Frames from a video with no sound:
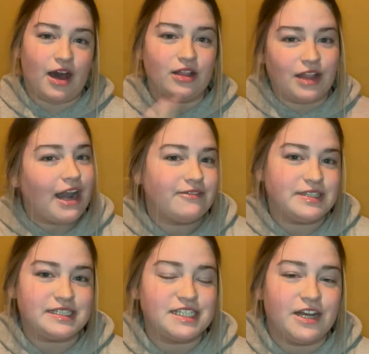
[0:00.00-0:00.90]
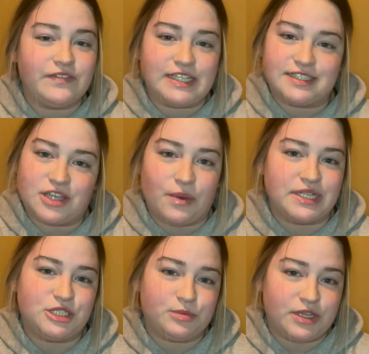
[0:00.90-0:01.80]
a lot of this stuff is going
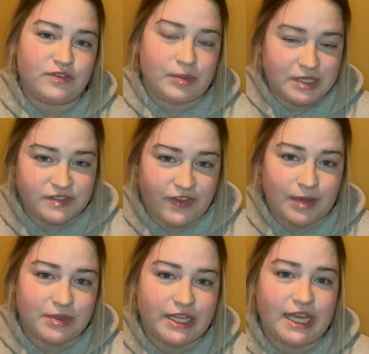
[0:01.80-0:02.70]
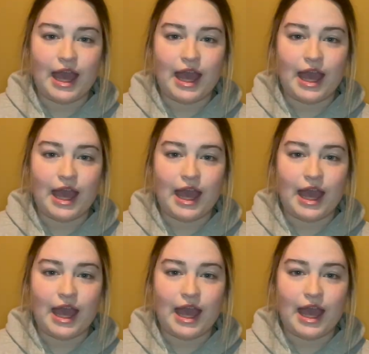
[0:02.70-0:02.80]
to be from his family.